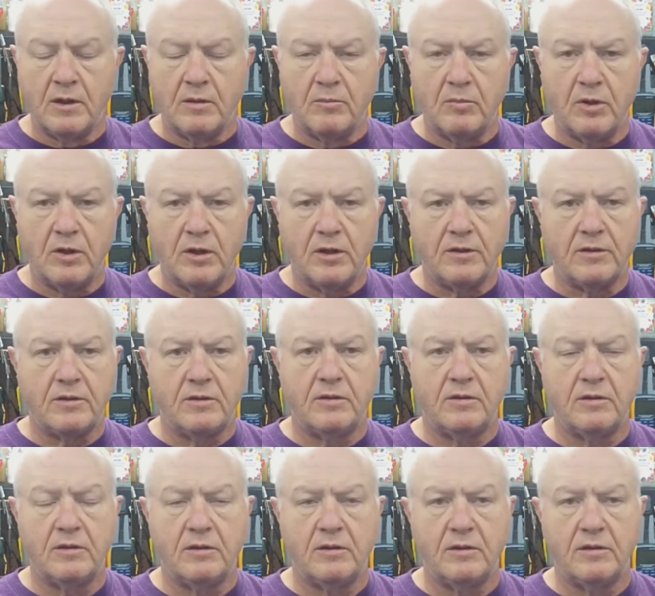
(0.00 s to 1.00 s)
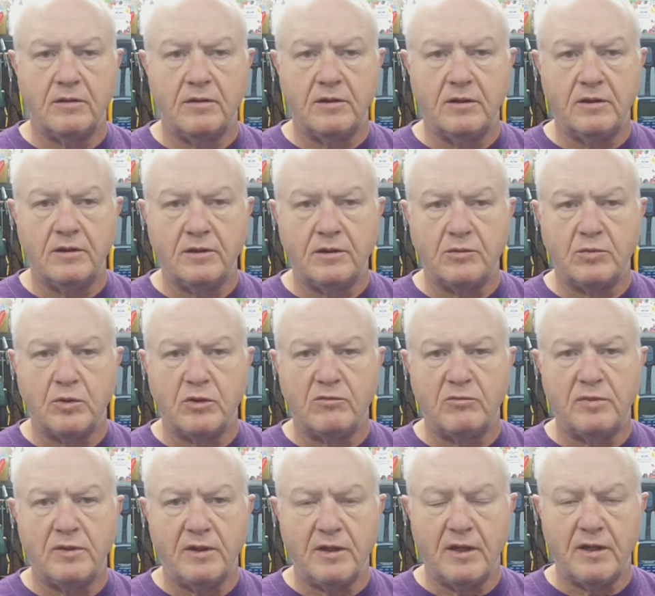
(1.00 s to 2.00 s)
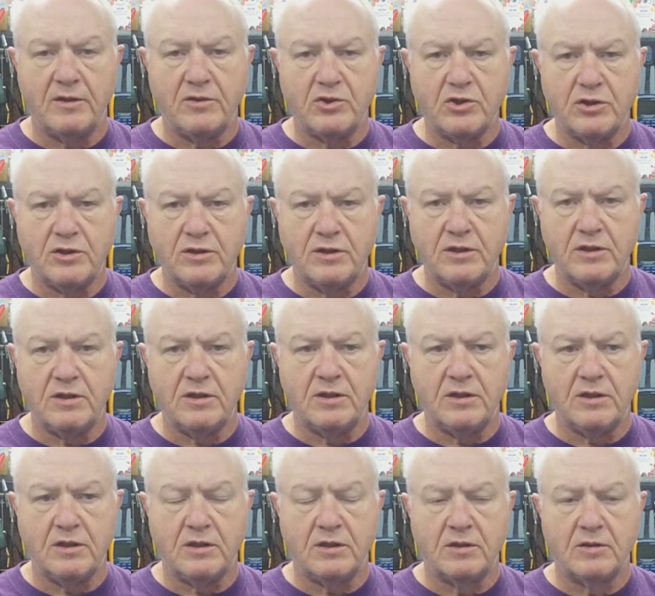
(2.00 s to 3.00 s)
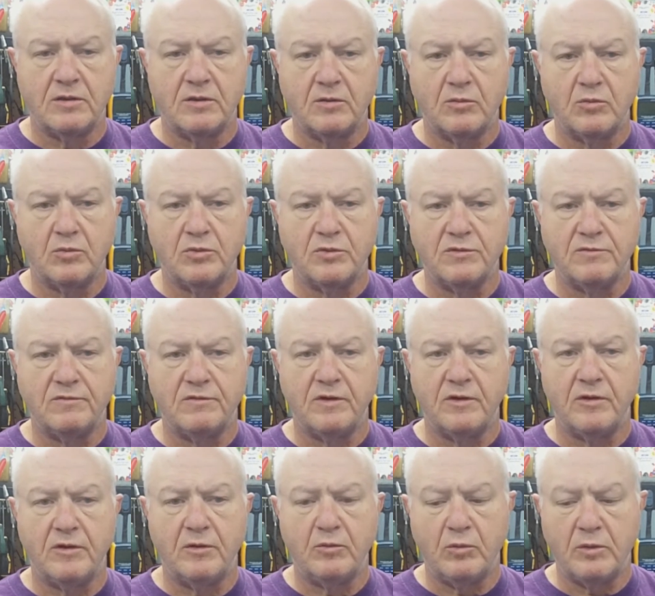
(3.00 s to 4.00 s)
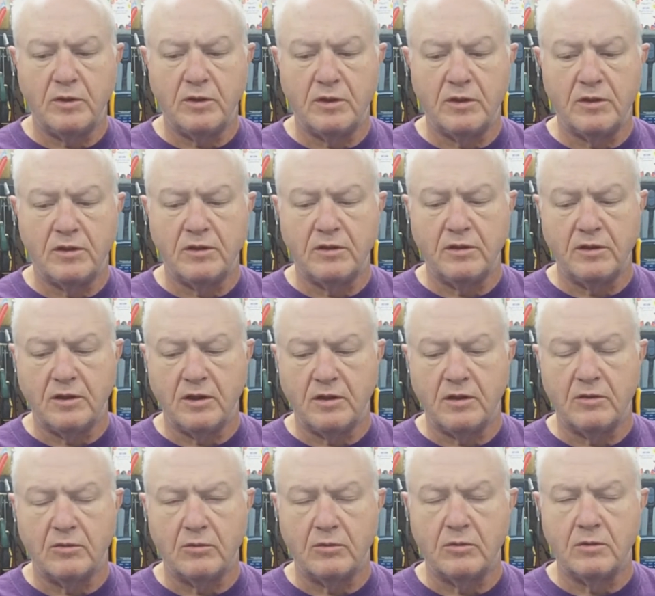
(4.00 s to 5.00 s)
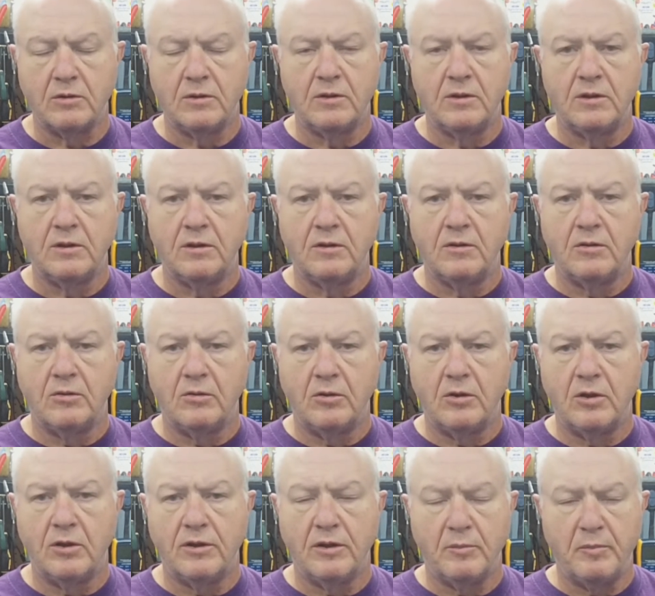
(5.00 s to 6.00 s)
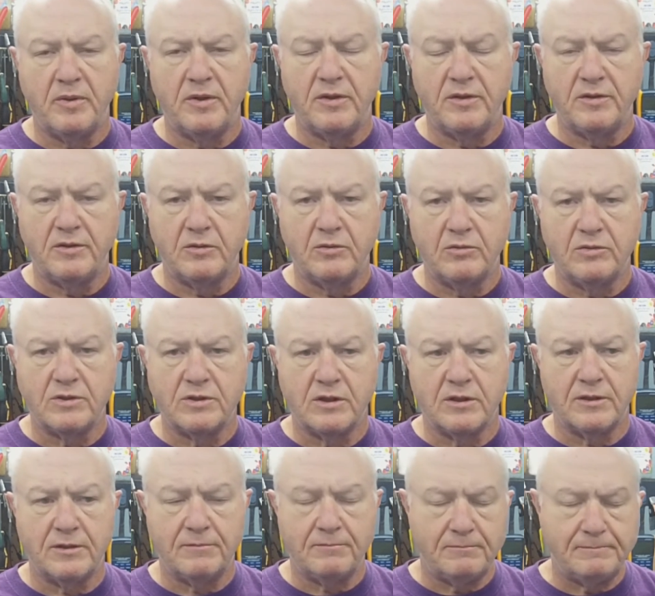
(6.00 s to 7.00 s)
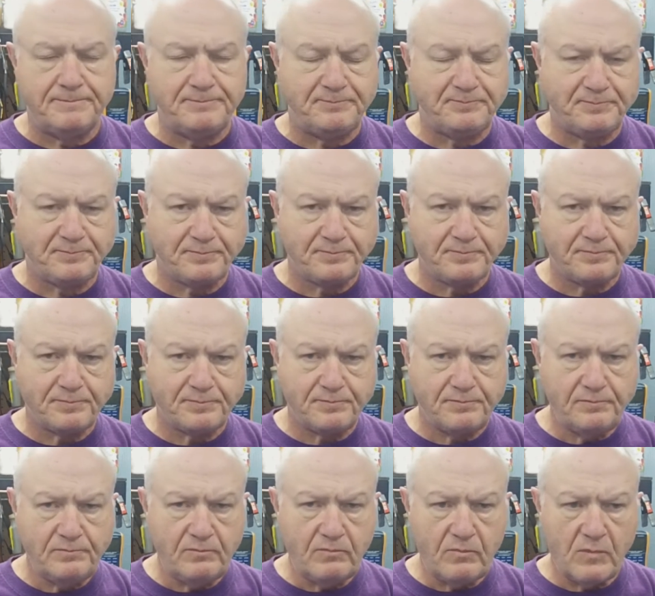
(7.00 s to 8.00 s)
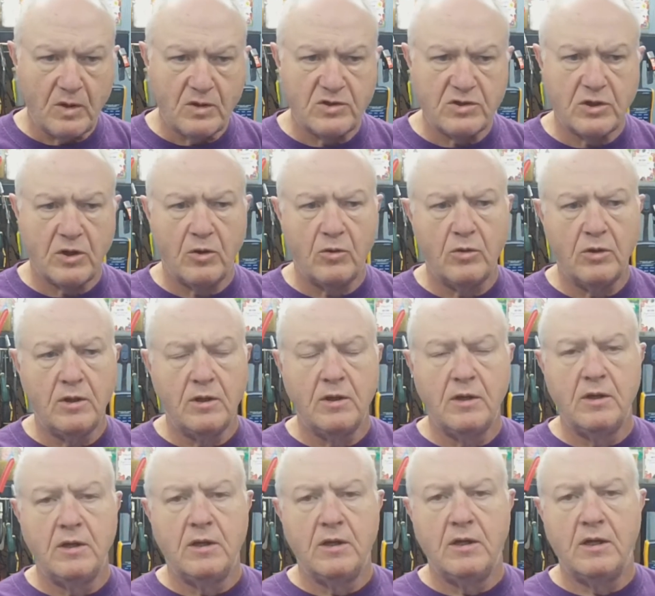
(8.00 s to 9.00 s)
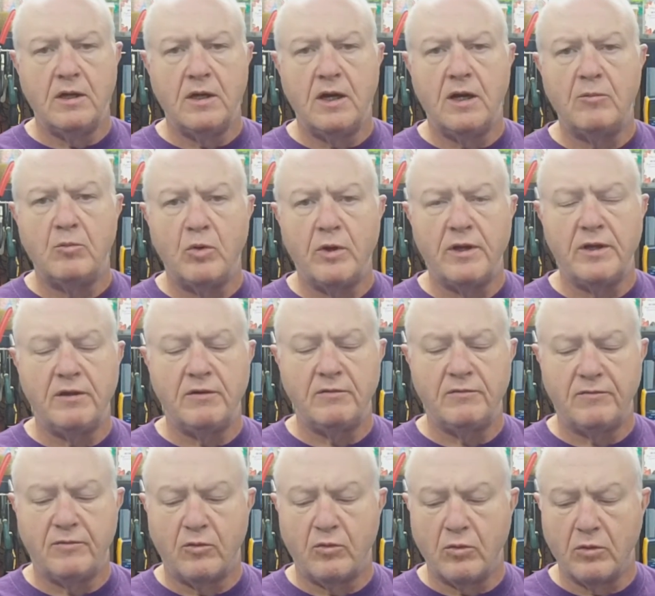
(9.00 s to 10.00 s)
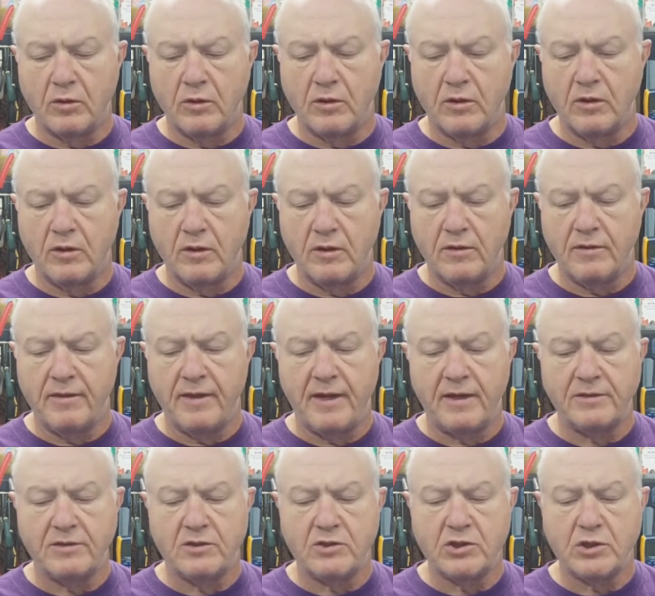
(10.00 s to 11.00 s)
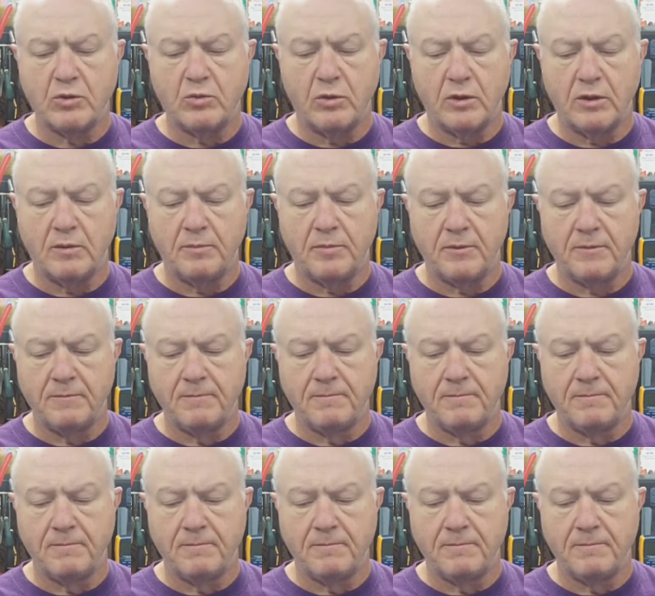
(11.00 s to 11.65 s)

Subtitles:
But the 12B8 GT was very weak and in the yellow on the pin-toed side. So I'm waiting for that to show up.